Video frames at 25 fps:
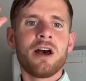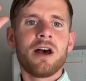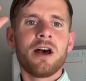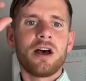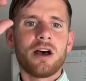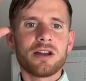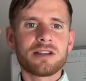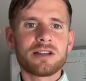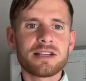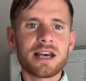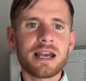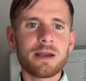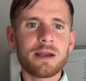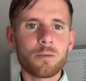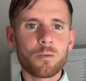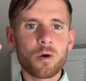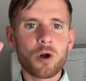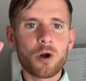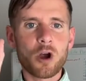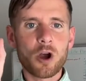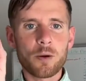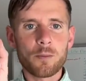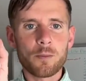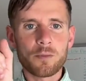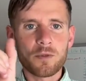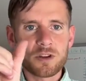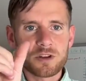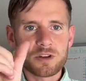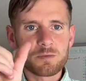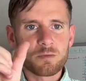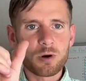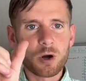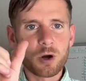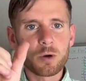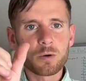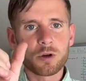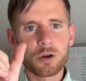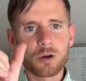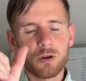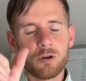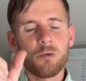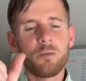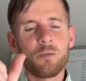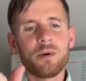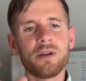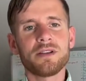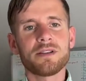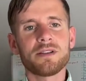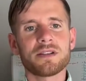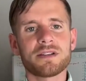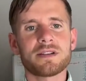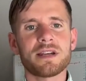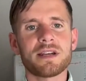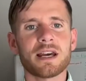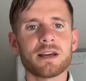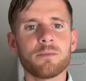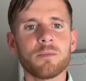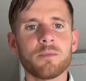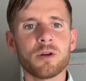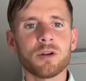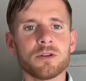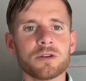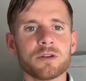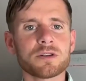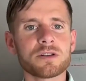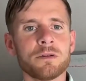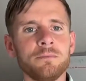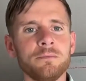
a tapeworm that's broken up into segments,